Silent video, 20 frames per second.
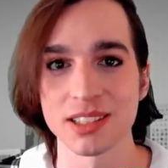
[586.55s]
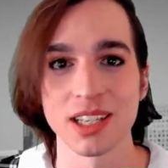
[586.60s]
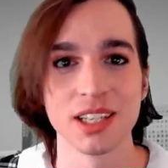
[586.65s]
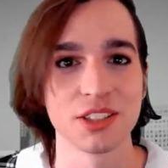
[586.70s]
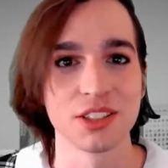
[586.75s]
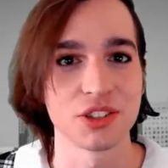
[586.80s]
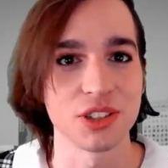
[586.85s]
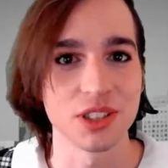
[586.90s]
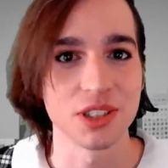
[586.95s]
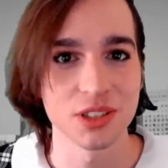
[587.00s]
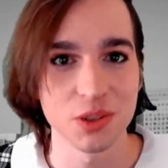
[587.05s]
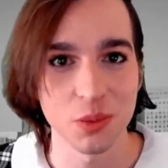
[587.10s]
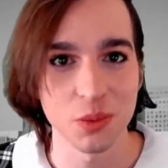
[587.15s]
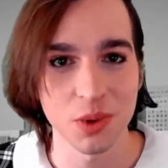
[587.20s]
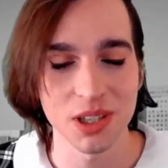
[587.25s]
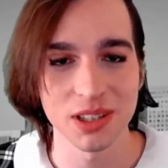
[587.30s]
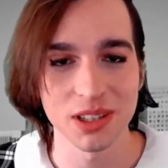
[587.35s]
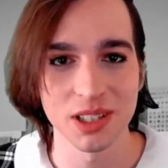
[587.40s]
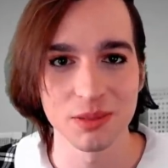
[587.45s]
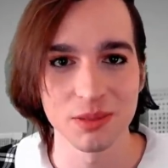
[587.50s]
She doesn't
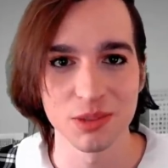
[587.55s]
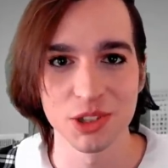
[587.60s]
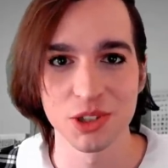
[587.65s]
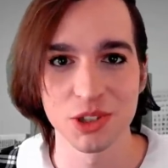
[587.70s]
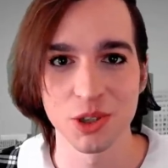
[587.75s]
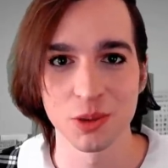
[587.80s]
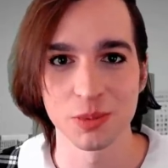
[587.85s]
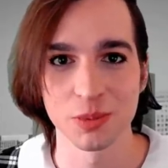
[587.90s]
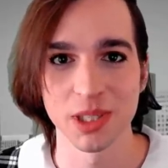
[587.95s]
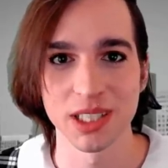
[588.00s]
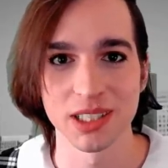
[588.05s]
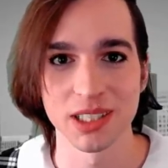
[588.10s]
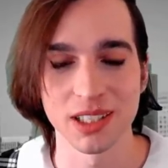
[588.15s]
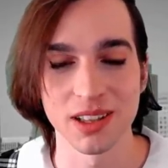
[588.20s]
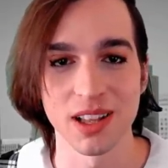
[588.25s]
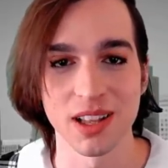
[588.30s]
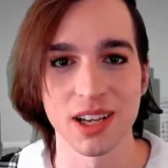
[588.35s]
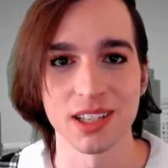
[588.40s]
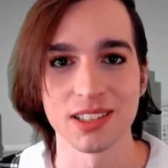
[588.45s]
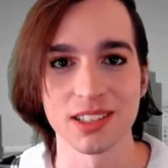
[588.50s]
want them to show up late to
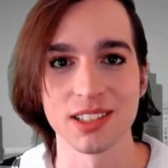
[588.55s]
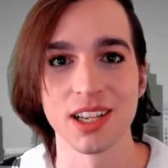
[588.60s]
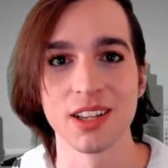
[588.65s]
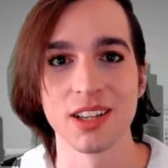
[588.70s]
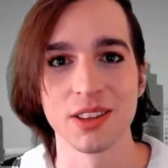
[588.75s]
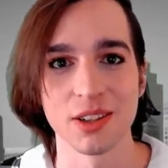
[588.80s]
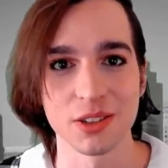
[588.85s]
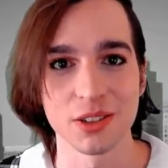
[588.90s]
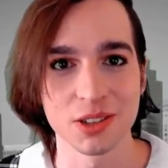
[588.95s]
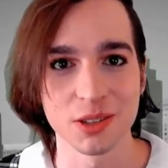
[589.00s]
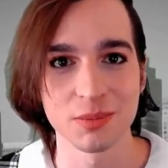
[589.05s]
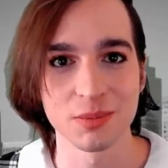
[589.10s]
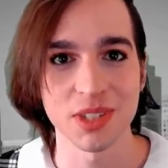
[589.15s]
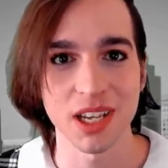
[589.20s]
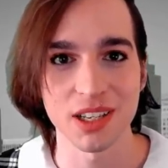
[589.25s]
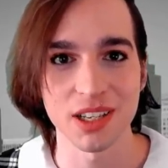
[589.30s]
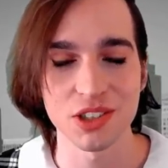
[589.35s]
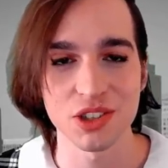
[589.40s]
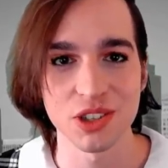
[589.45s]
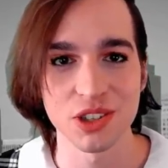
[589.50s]
class. There's some
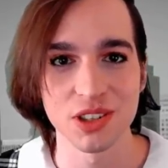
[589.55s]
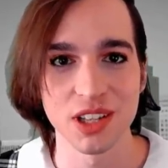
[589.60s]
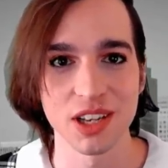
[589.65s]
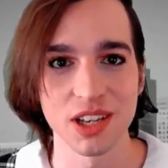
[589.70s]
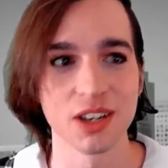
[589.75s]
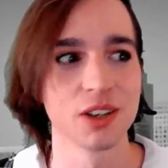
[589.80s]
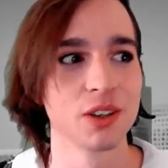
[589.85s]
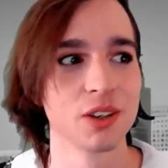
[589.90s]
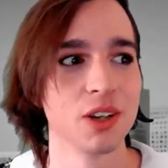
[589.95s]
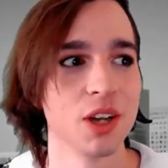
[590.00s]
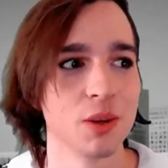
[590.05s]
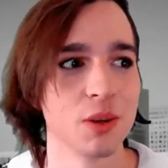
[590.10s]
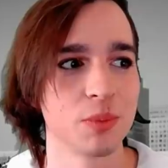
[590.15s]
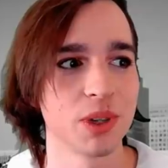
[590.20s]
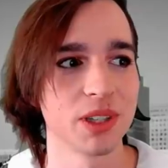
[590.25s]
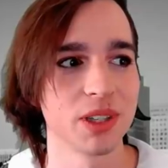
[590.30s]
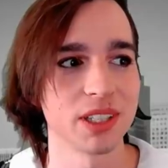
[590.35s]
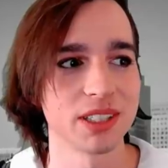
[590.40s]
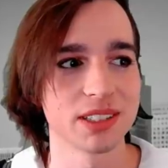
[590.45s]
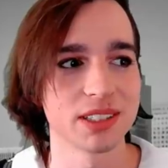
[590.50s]
tension there,
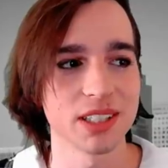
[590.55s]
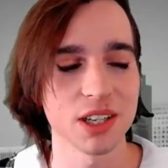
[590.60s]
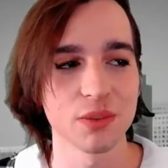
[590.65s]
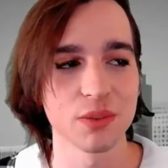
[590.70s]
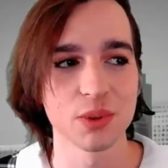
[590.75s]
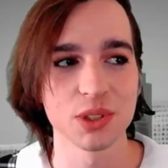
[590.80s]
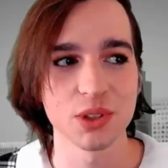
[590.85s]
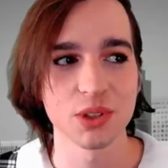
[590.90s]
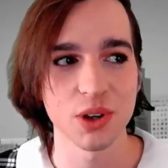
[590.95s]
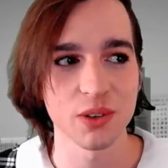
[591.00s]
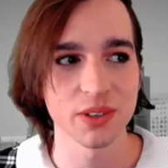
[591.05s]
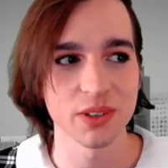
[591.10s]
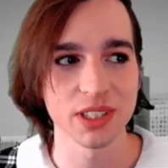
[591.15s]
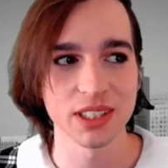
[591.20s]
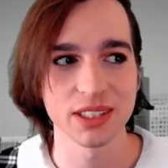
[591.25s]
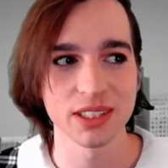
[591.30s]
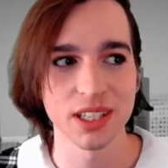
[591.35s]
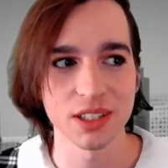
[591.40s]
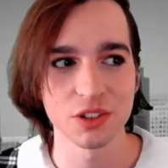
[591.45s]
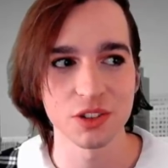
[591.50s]
but instead of resolving the
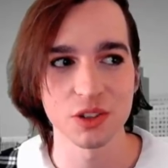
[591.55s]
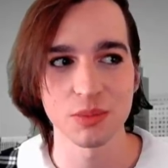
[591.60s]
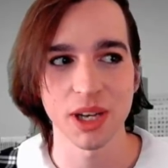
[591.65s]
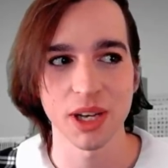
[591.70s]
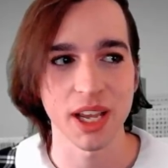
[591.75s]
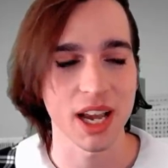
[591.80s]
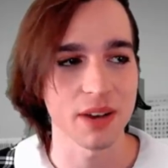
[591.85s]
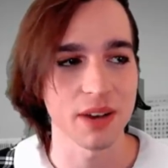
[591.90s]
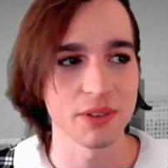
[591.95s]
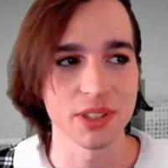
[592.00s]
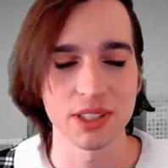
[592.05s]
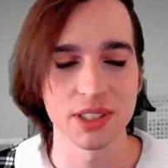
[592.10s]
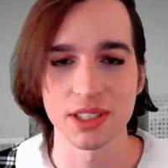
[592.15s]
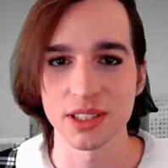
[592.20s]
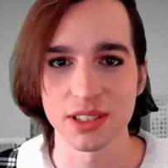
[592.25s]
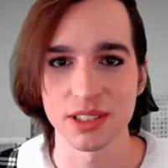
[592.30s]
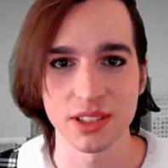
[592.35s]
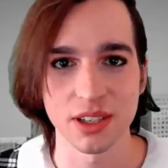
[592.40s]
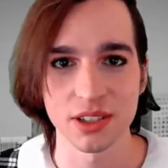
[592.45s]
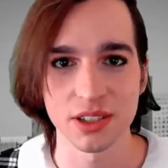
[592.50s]
tension by having a
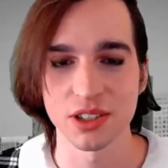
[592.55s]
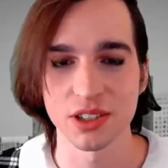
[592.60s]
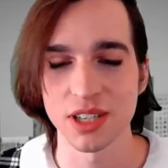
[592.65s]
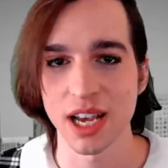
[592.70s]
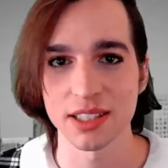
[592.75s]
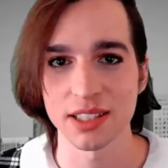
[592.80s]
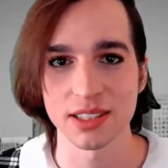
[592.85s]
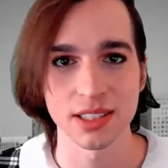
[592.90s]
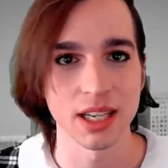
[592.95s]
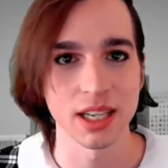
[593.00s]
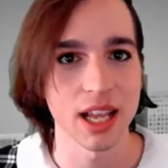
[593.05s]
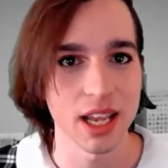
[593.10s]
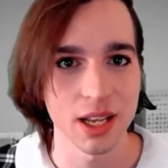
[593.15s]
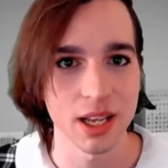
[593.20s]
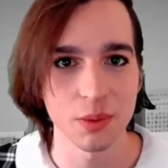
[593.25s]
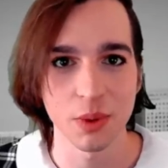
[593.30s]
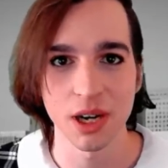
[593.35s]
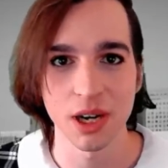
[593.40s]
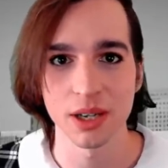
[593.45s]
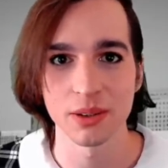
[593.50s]
discussion, asking, hey,
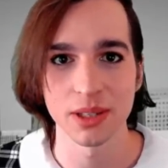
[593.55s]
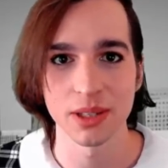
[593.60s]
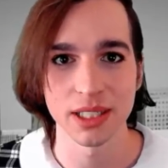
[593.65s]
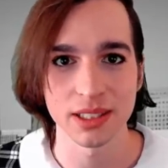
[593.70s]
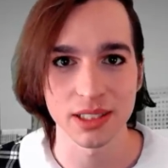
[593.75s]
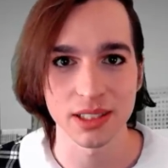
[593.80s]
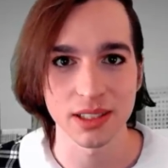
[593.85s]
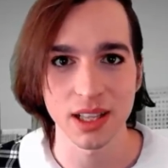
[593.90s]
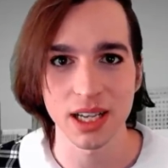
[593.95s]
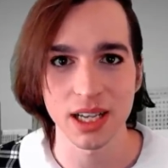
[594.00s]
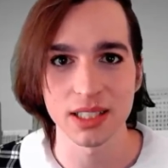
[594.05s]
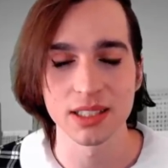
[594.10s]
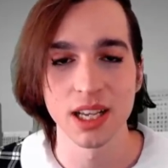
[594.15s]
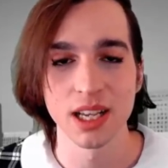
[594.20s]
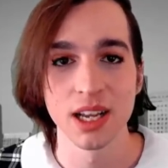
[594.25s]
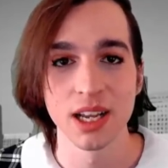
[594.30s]
why are you late to class?